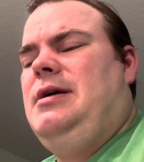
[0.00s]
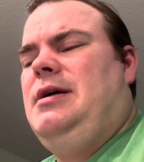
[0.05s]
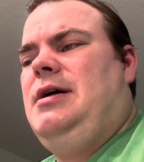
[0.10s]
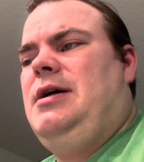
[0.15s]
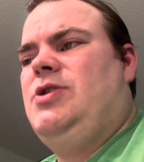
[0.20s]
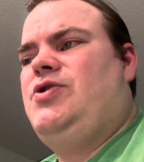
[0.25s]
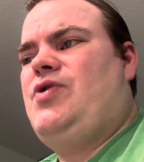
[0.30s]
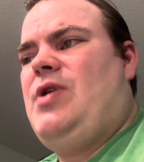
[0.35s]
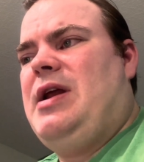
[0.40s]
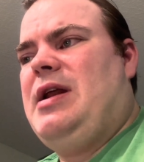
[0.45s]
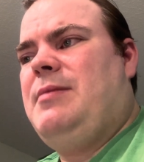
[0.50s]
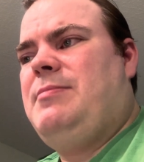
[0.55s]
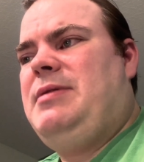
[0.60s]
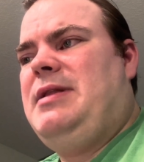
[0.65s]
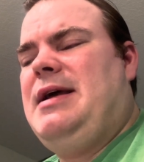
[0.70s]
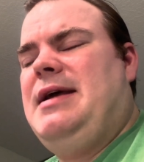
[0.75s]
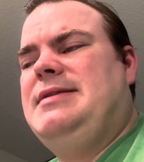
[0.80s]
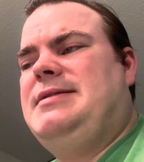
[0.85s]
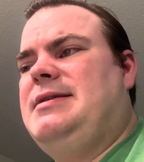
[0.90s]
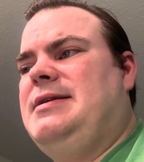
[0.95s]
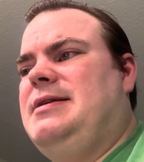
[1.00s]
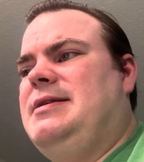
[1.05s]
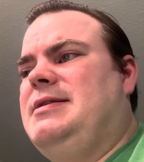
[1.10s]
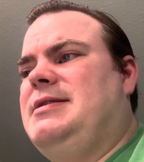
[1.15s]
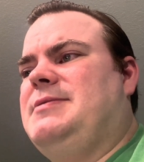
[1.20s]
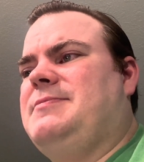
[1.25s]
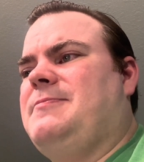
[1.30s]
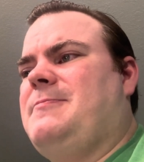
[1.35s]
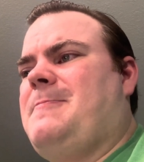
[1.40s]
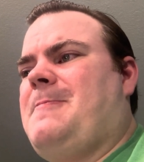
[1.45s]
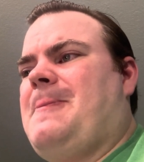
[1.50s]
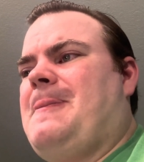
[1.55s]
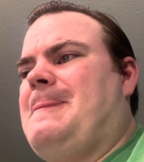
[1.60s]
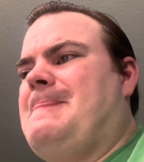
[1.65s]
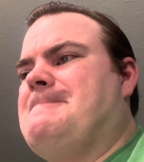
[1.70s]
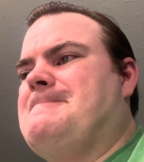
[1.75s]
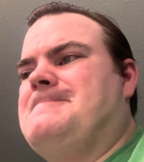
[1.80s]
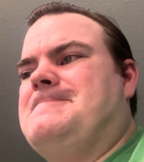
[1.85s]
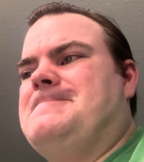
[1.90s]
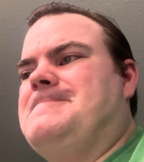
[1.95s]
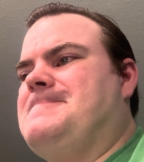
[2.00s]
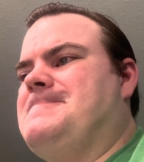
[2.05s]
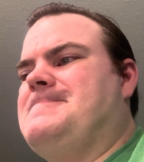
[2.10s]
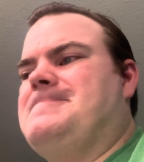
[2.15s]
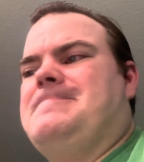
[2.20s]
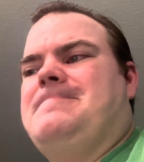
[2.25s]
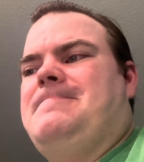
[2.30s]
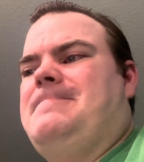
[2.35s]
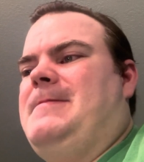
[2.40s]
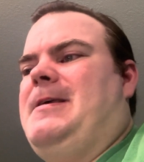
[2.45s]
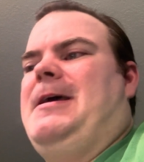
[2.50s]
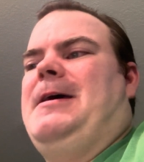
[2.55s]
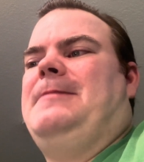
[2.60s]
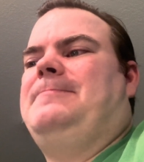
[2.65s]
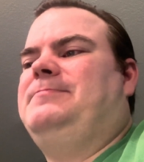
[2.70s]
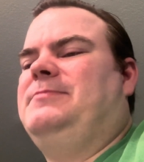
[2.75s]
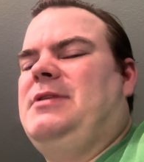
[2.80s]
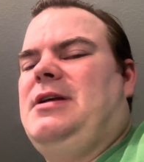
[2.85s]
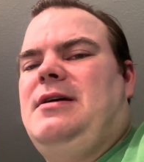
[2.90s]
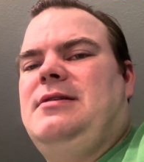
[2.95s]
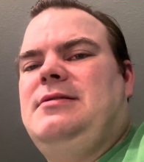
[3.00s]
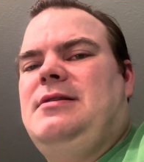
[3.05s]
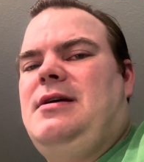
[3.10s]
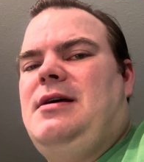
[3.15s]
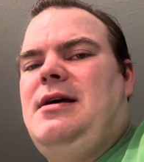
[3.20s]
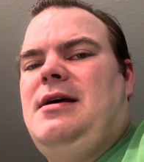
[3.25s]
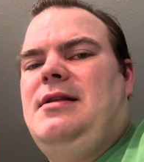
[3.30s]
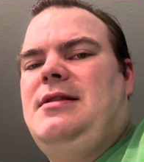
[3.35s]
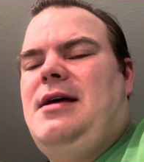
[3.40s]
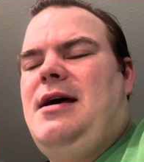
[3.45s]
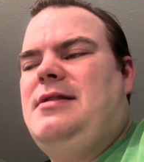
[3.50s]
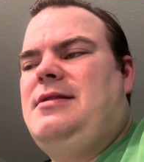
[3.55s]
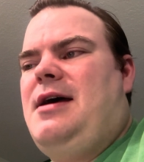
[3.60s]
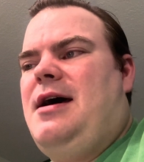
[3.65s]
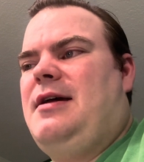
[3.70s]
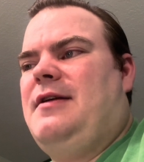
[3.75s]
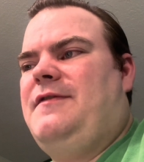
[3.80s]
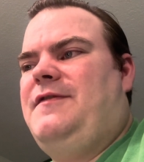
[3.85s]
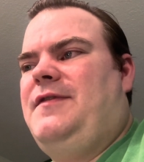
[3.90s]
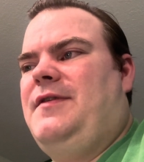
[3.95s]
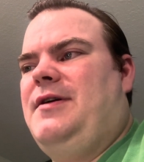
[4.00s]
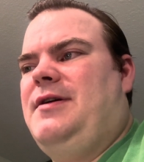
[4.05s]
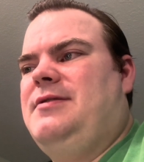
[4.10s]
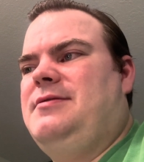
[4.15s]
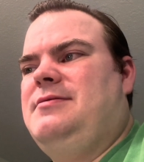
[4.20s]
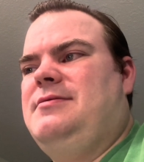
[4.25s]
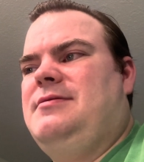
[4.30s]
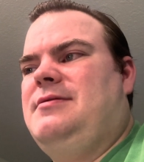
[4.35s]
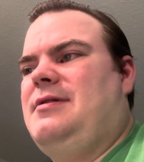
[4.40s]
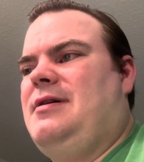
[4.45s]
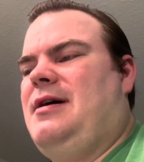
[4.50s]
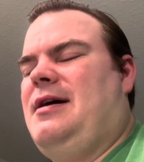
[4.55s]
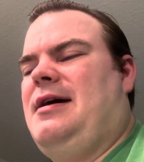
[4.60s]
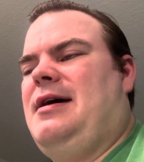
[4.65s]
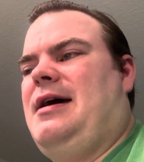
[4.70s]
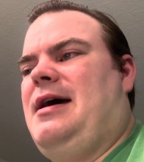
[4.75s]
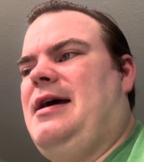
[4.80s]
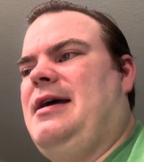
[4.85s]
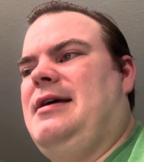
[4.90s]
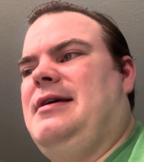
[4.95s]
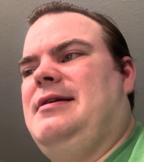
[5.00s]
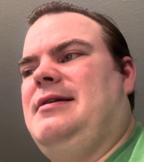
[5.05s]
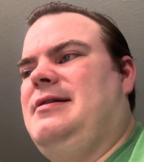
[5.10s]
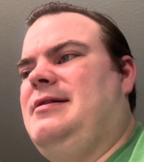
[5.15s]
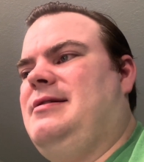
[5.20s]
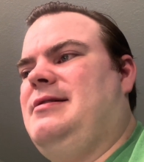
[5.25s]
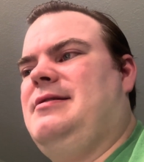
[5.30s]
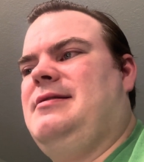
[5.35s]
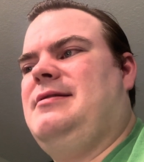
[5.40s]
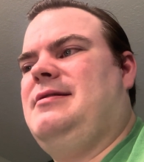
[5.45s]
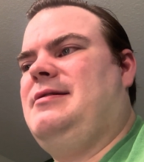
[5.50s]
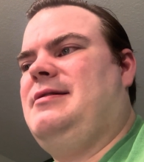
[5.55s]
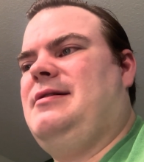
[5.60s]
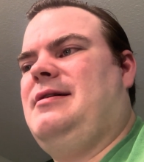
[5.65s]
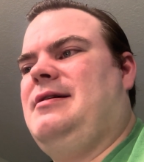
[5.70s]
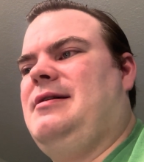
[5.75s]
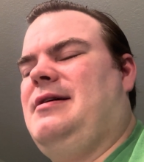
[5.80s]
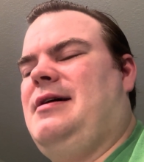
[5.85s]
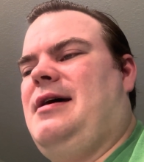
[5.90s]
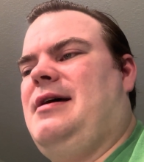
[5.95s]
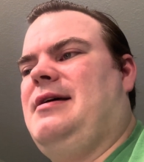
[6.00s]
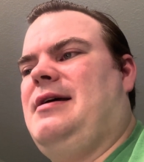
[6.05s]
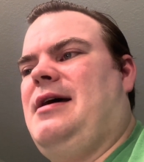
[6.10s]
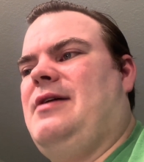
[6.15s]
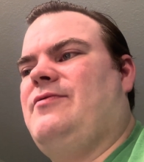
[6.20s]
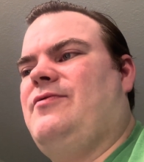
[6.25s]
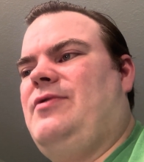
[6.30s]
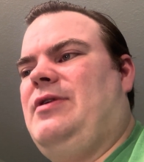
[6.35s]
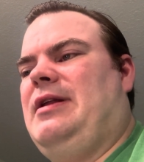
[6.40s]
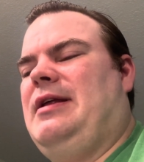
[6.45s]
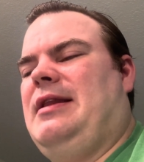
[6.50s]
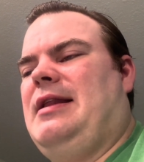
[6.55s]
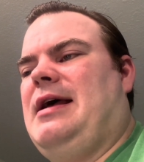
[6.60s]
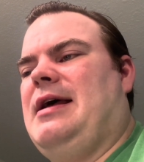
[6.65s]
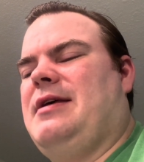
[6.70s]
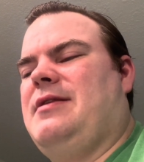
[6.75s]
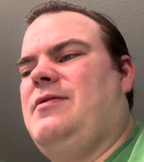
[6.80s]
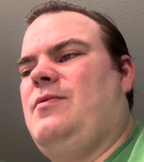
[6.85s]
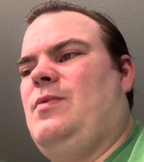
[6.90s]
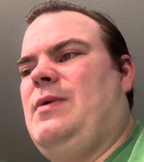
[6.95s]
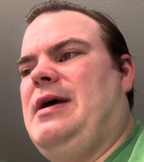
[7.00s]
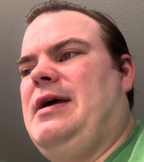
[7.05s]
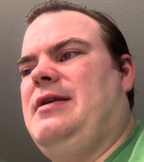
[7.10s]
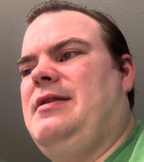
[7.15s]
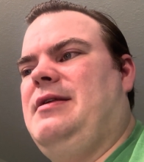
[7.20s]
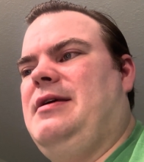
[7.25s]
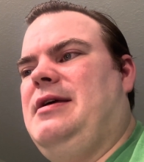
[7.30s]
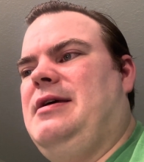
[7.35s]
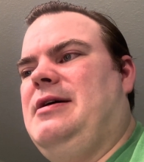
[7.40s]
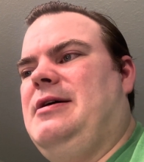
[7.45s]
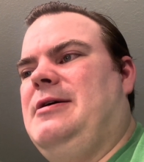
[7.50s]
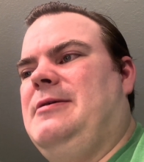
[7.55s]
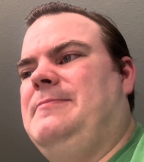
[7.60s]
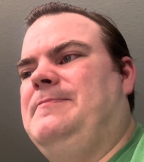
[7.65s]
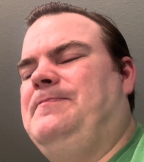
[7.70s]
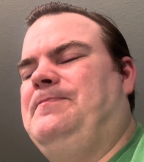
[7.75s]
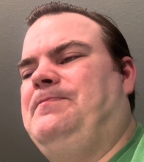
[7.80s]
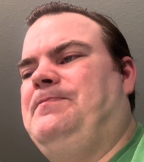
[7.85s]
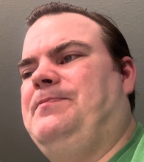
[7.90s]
Trading Places, yeah, a lot of fun. I really like the way the